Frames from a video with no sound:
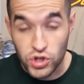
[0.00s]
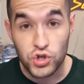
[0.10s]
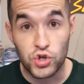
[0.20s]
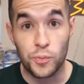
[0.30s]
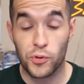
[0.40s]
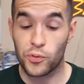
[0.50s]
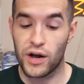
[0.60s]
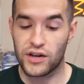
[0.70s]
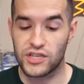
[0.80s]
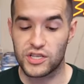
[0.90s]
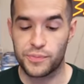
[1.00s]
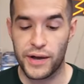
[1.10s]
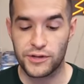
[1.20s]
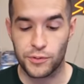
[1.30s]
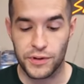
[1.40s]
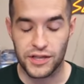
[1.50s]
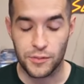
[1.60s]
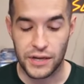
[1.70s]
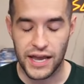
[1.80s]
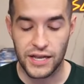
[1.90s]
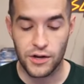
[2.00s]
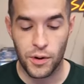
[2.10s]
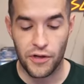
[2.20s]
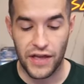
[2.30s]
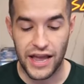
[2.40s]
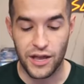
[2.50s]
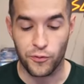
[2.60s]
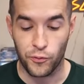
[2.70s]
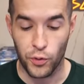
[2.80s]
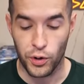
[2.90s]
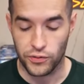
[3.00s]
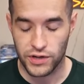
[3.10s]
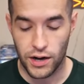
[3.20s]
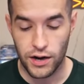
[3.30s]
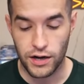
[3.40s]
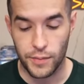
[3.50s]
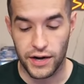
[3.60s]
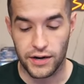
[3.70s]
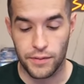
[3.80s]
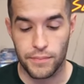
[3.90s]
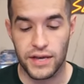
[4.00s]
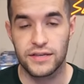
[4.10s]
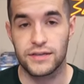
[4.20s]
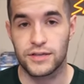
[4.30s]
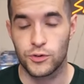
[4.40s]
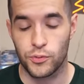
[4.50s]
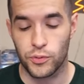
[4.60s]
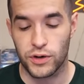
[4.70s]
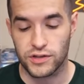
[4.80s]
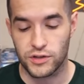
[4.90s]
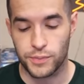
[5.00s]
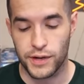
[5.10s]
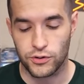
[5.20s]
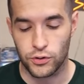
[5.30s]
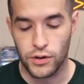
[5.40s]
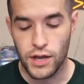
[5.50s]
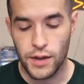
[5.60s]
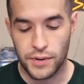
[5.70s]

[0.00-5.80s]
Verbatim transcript: Super Ruxin Special, we hit the Pecanio Moth and a foil. Talk about an amazing Super Ruxin Special.